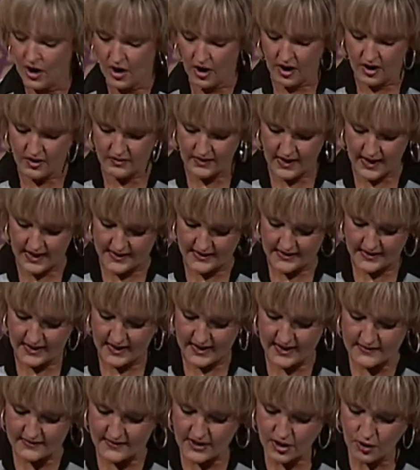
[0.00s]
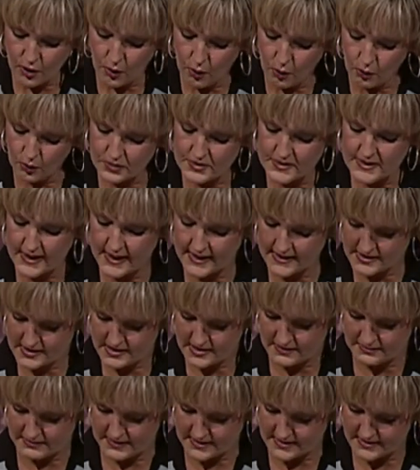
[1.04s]
All right, in the Old
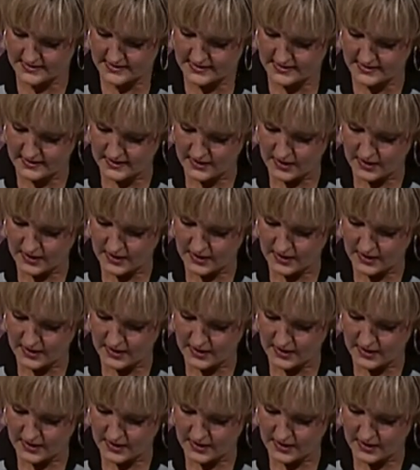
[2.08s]
Testament,